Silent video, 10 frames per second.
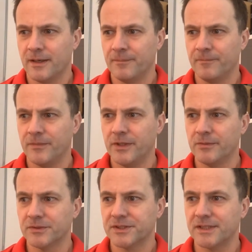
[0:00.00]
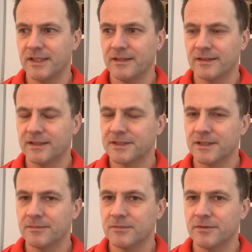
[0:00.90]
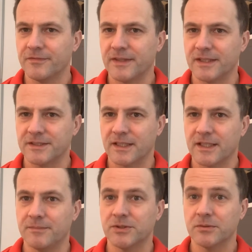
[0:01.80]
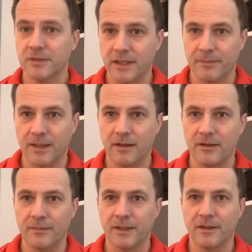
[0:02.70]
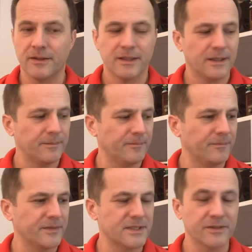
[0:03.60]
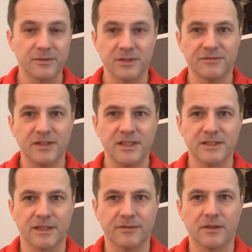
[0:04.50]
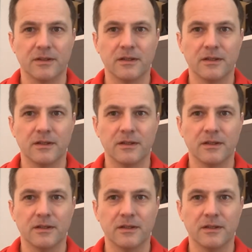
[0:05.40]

you will see that there's a number of things that I keep talking about this little device I've got.